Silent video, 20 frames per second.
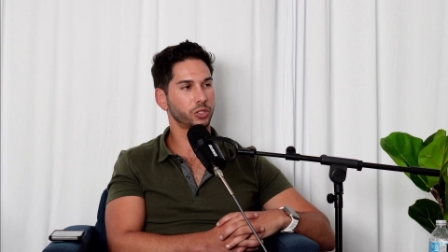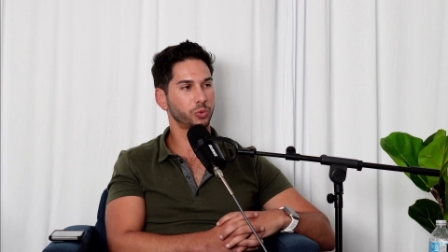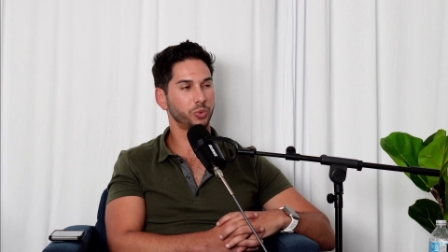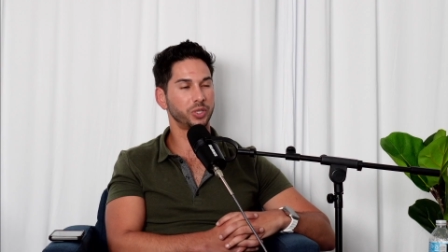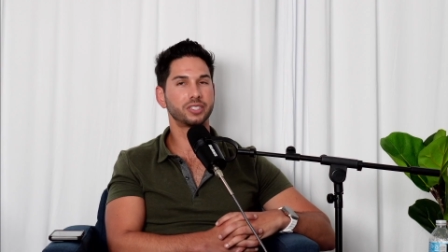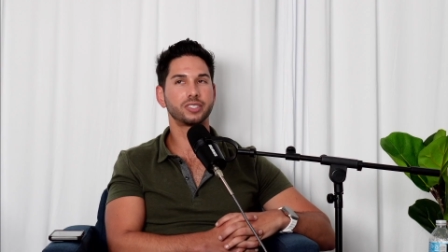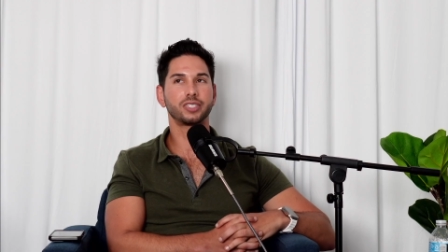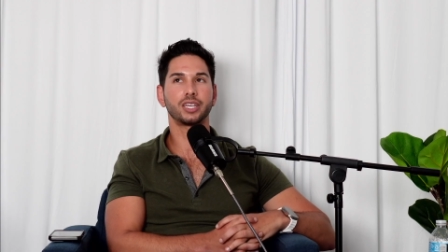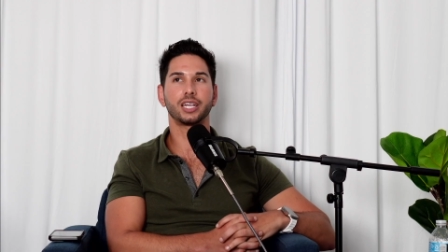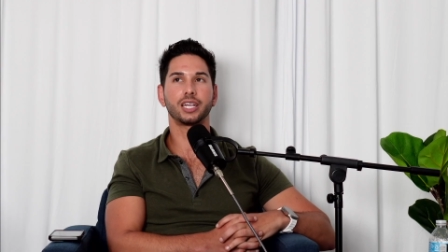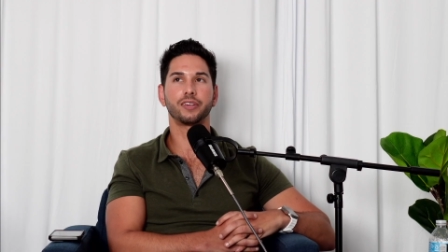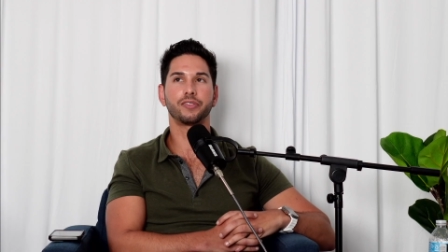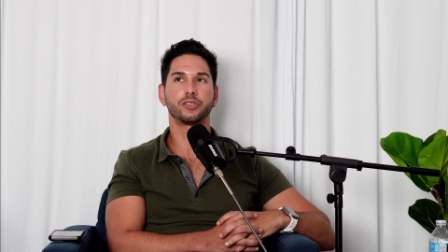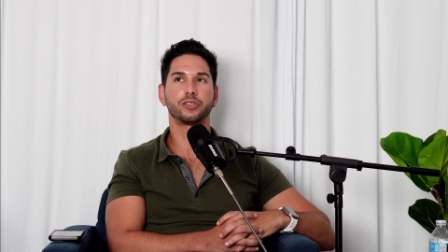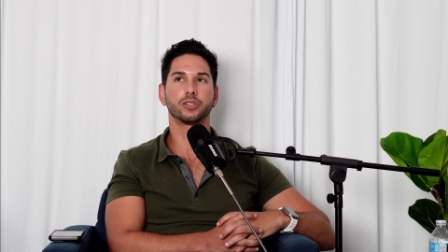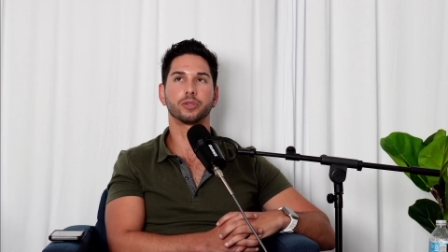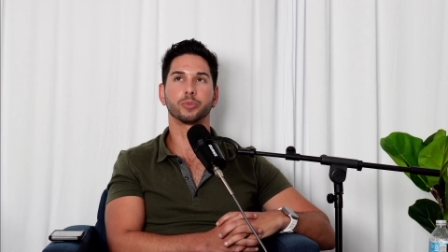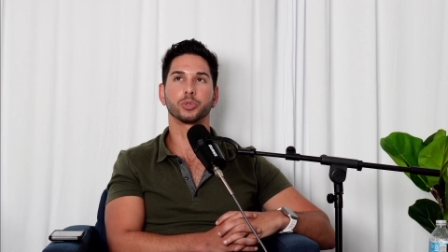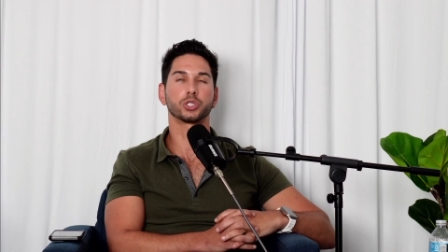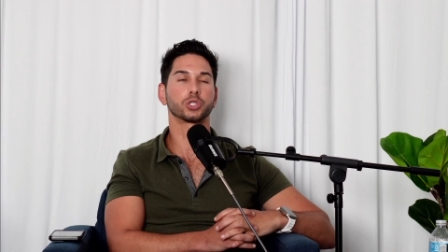We saved
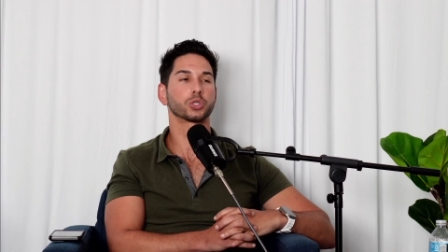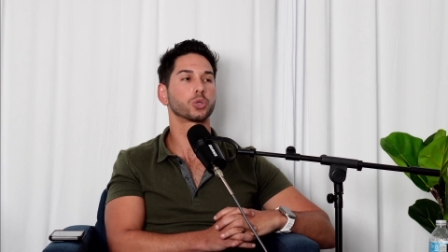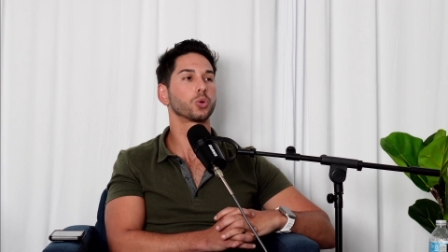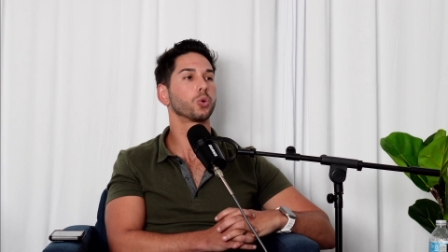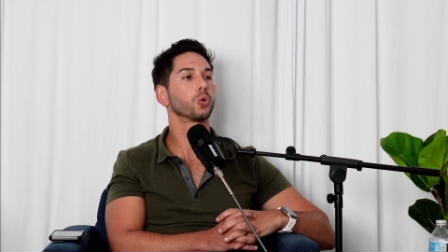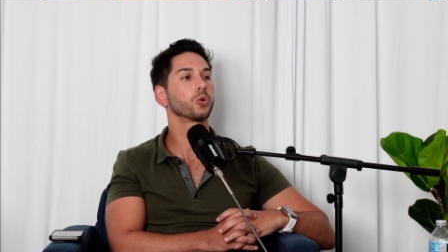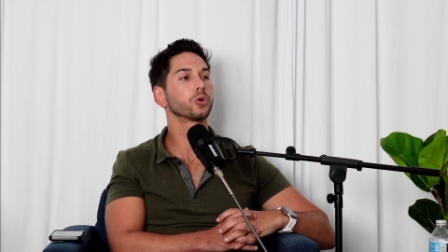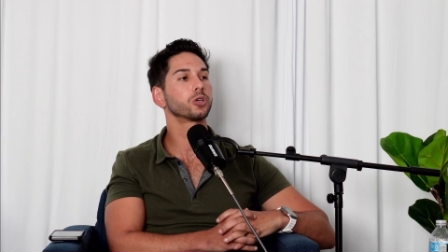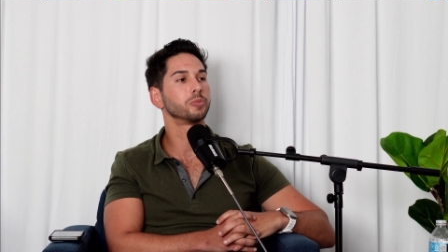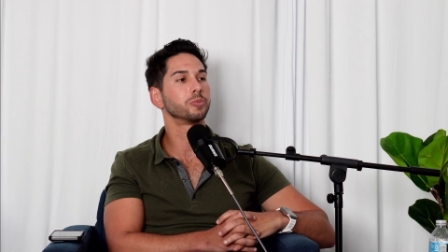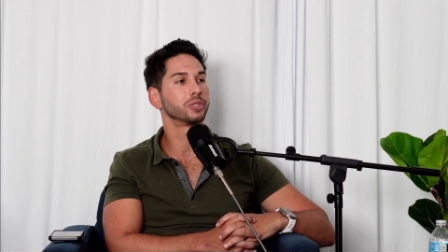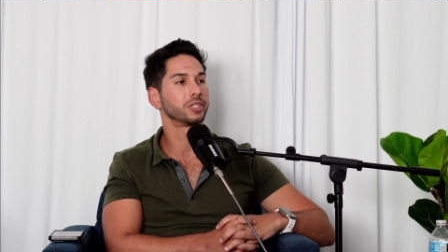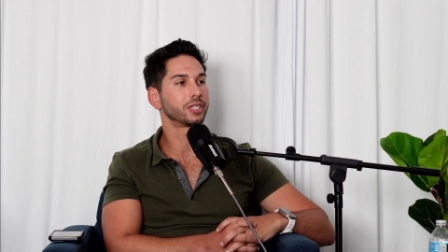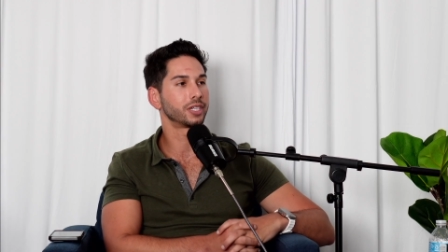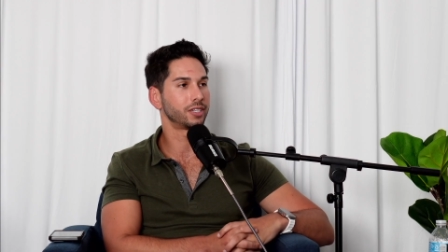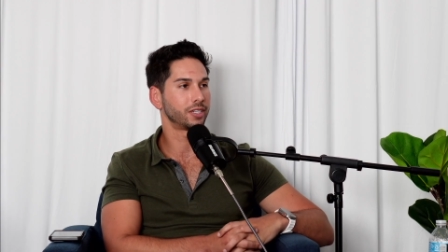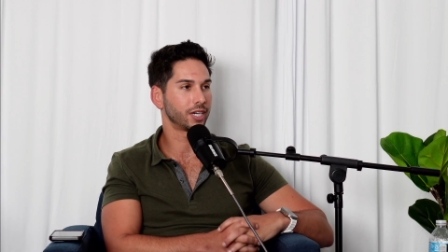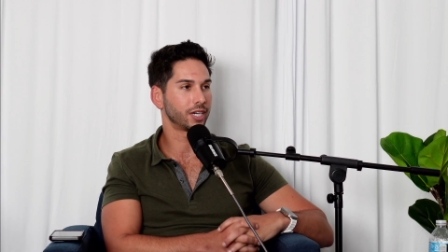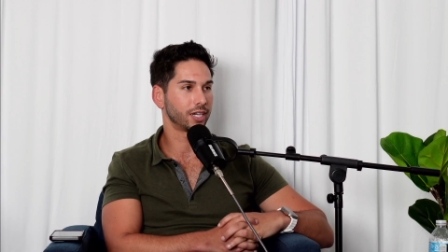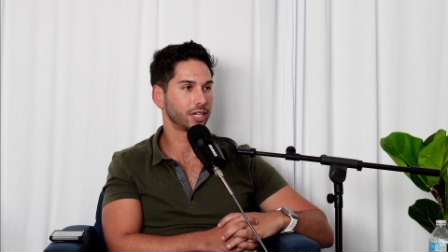almost
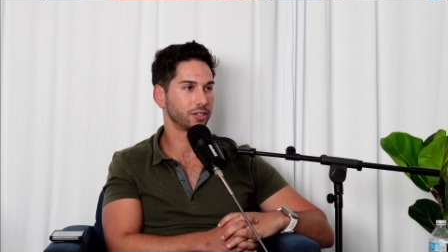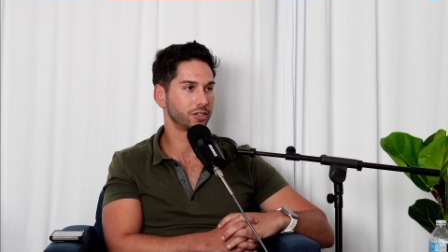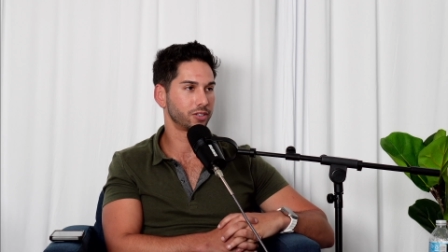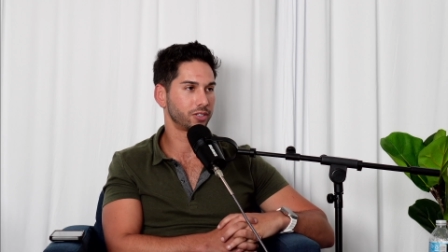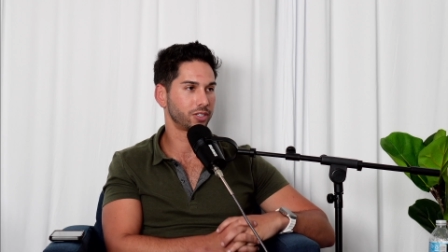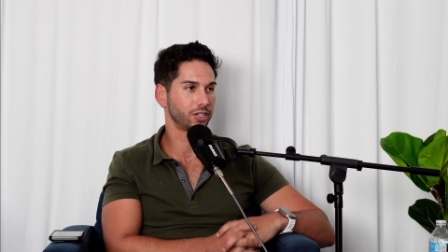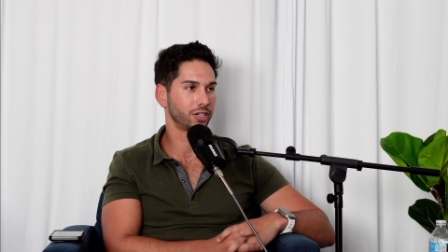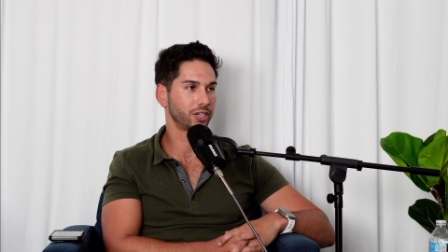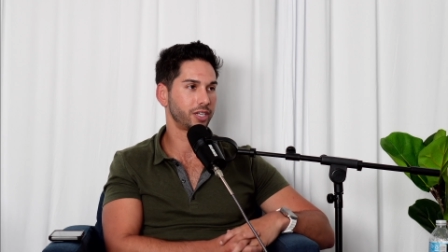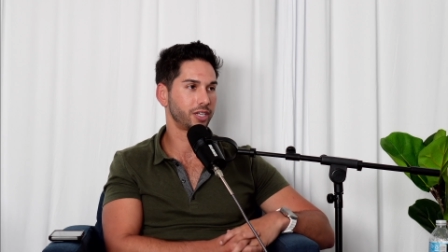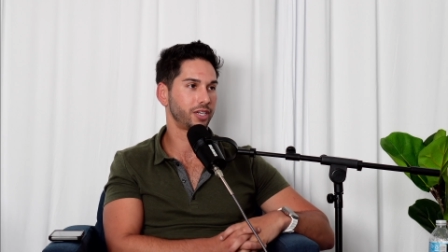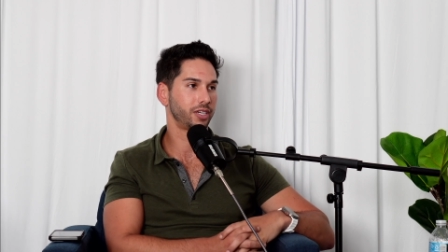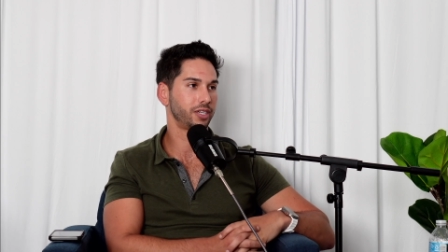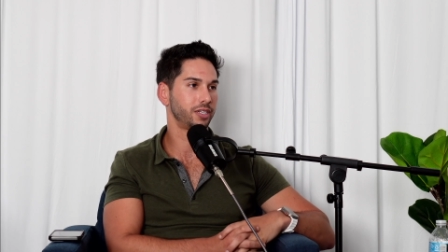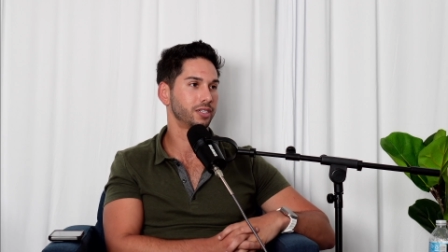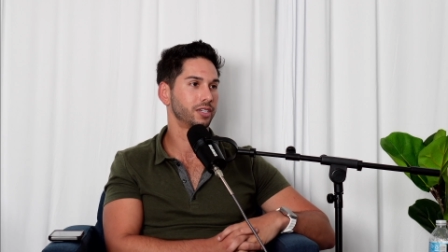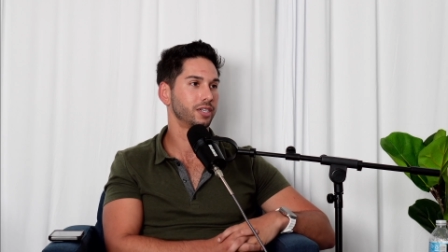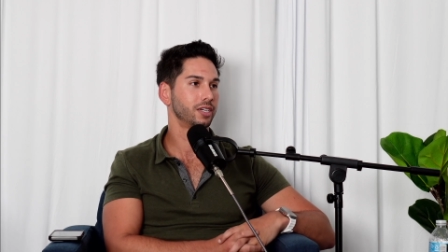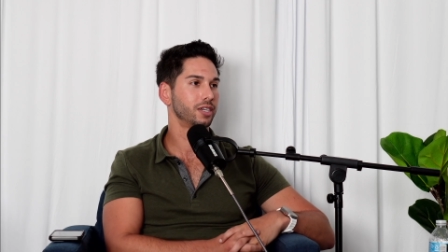$250,000 on a